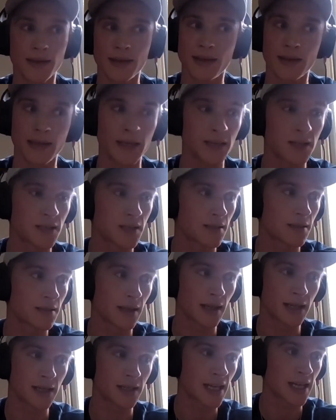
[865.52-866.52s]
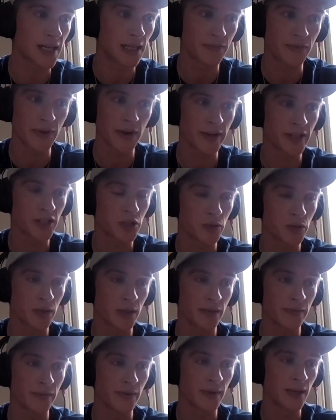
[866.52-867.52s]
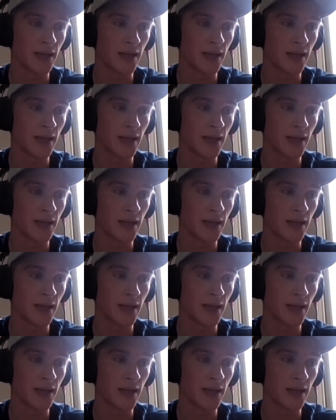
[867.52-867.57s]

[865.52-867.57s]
He's, like I said, he's very intuitive.